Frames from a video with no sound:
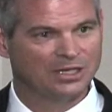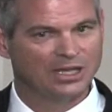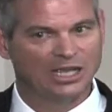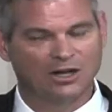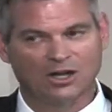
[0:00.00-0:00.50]

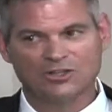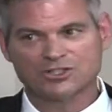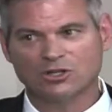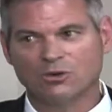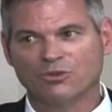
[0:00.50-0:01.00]
and
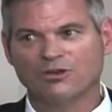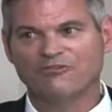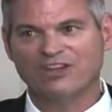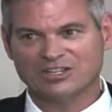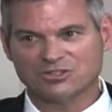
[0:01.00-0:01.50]
also the
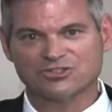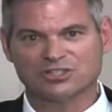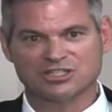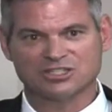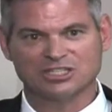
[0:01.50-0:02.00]
vessels
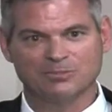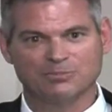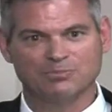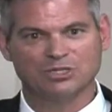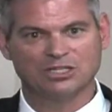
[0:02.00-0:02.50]
in the
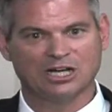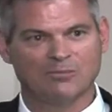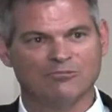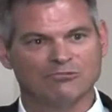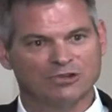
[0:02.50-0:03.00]
skin
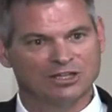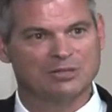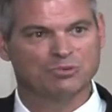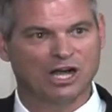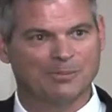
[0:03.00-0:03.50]
become
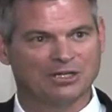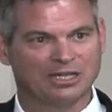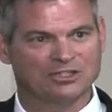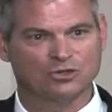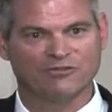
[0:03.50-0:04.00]
really prominent,
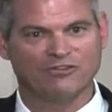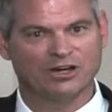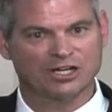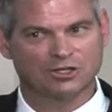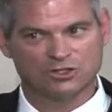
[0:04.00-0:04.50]
like sort of
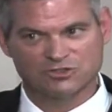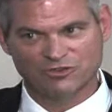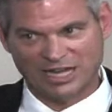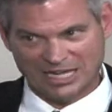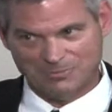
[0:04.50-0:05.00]
varicose
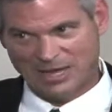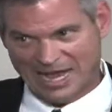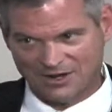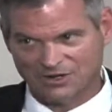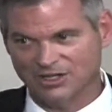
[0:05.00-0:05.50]
vein
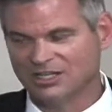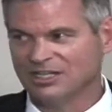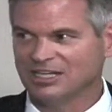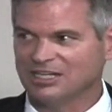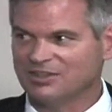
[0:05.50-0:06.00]
pattern
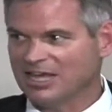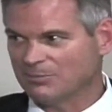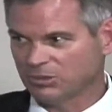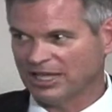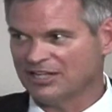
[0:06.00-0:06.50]
in
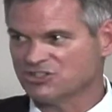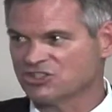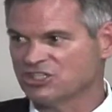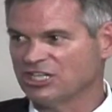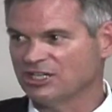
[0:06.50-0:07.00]
that blanched
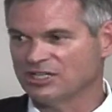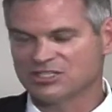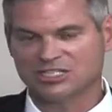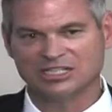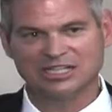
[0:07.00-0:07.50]
skin, and the
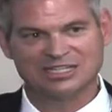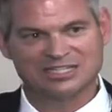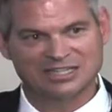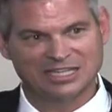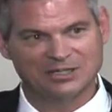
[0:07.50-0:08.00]
skin
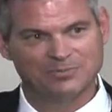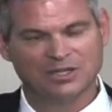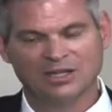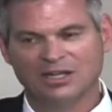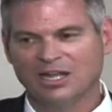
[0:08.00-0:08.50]
gets thin.
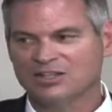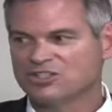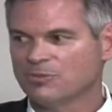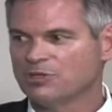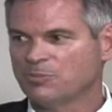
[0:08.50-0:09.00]
And
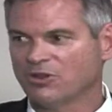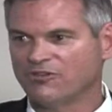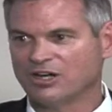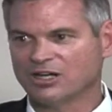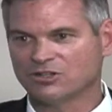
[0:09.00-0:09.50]
some people, the
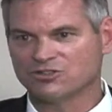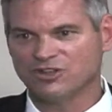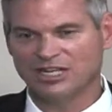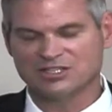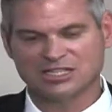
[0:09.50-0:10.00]
varicose
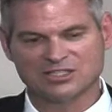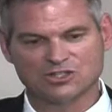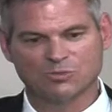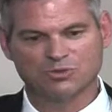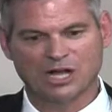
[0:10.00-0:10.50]
veins get
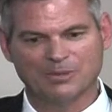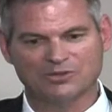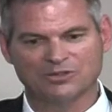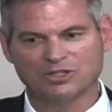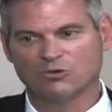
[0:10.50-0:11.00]
so
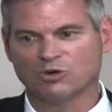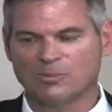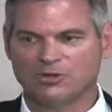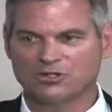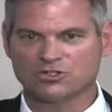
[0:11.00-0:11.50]
prominent that they'll
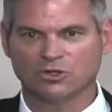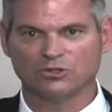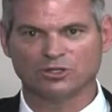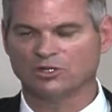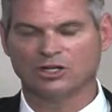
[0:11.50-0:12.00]
rub their
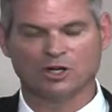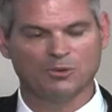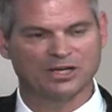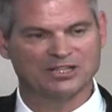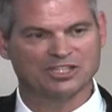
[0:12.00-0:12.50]
shoulder or their
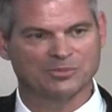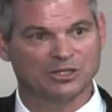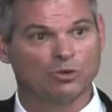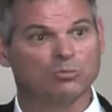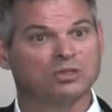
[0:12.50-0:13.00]
elbow against something,
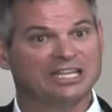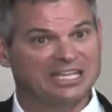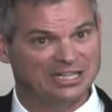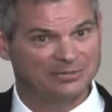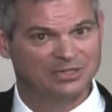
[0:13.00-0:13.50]
it will
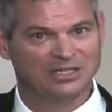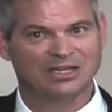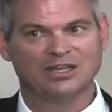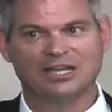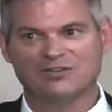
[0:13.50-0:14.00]
bleed,
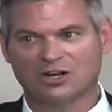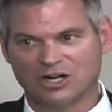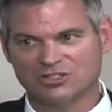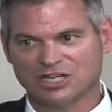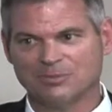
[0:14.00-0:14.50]
and they have a
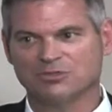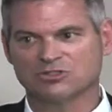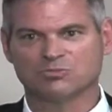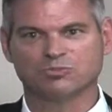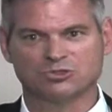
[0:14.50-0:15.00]
hard time.
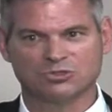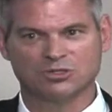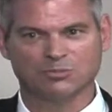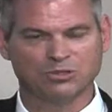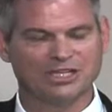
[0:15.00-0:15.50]
It you
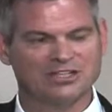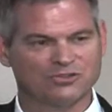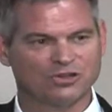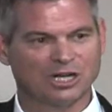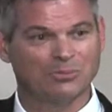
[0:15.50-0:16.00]
know, bleeds
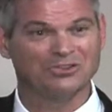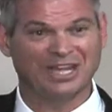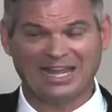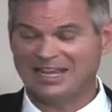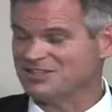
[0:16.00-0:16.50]
for a couple
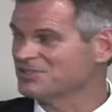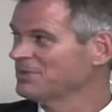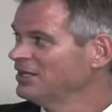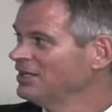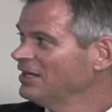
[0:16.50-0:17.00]
days.
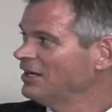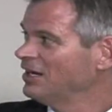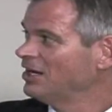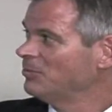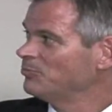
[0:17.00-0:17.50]

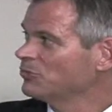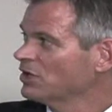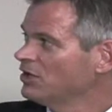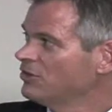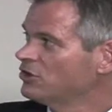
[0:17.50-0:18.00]
Um,
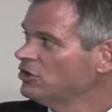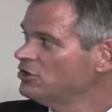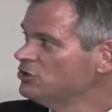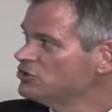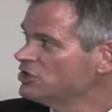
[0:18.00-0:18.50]
the
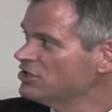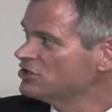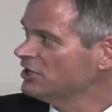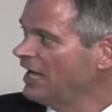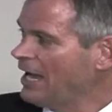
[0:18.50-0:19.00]
good news
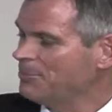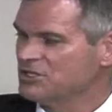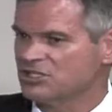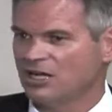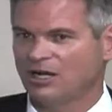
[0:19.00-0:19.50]
is that it
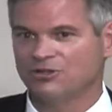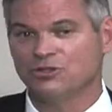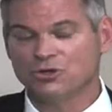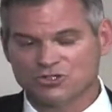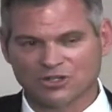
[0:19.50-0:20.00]
happens uh,
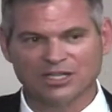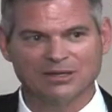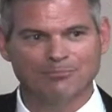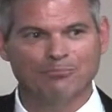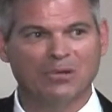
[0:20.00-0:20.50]

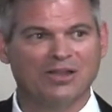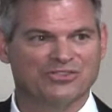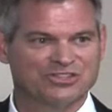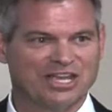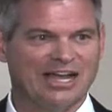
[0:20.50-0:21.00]
usually
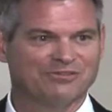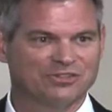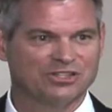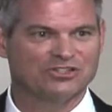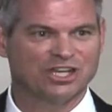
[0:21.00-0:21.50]
months after
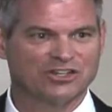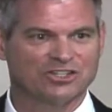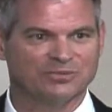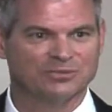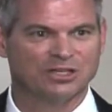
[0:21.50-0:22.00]
the
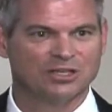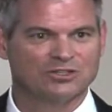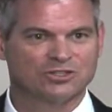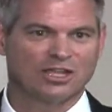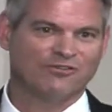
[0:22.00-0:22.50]
injection.
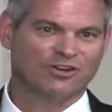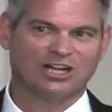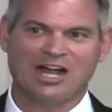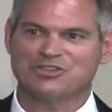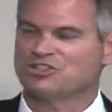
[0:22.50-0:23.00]
So they
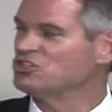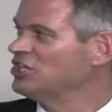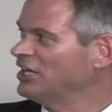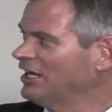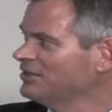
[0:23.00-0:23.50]
forgot that you
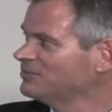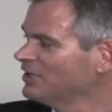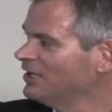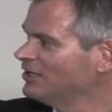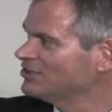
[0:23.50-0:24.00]
did it,
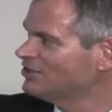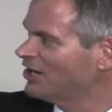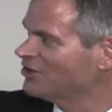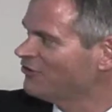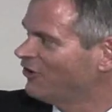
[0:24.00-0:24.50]
and it's
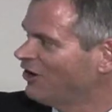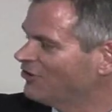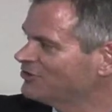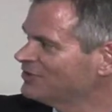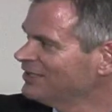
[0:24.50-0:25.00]
not your fault.